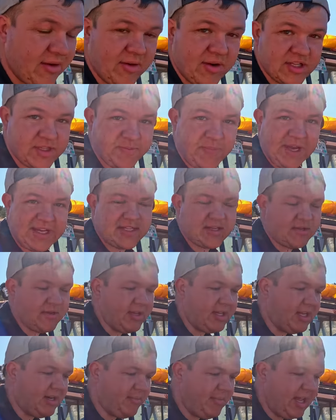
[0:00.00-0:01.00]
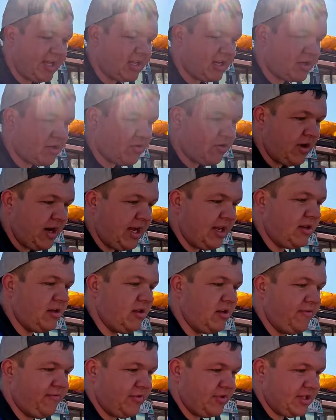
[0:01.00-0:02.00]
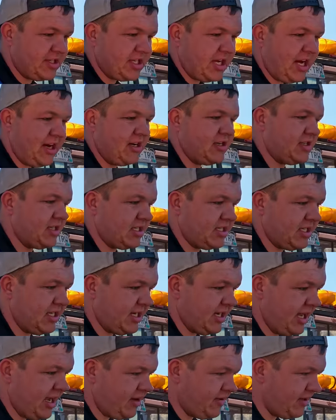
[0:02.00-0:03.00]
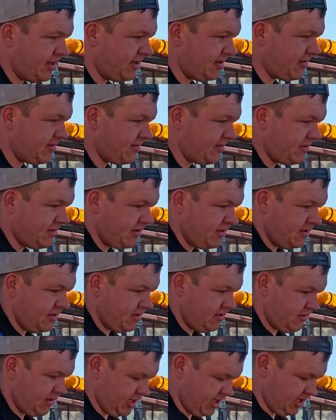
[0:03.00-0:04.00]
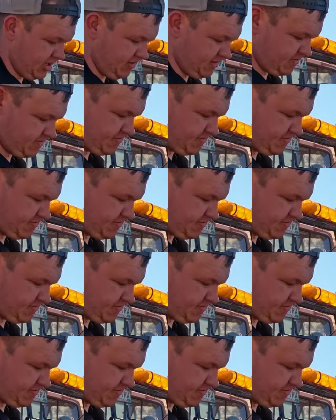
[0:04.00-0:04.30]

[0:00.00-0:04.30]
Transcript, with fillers: It's basically gonna make a cradle for the tires to sit down in. Ready?